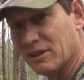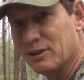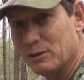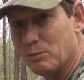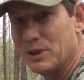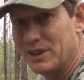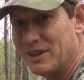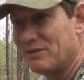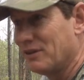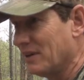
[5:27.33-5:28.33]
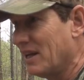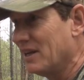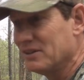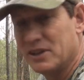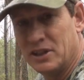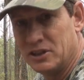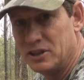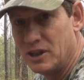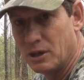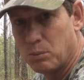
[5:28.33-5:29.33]
little bit different down here.
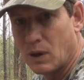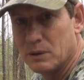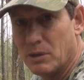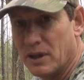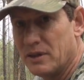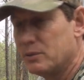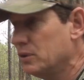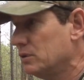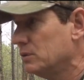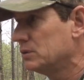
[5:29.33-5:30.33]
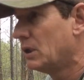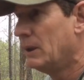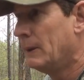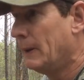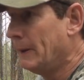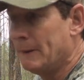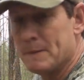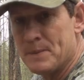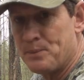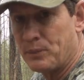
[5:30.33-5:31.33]
You got to play by their rules.
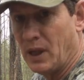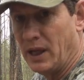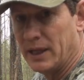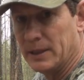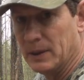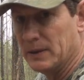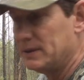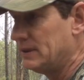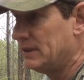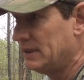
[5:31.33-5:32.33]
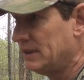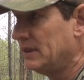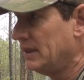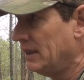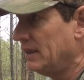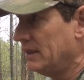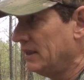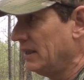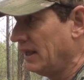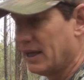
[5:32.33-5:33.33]
And
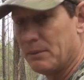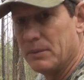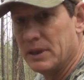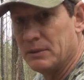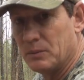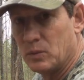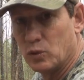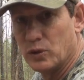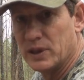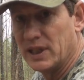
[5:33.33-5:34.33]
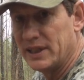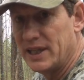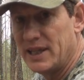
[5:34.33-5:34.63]
had I been really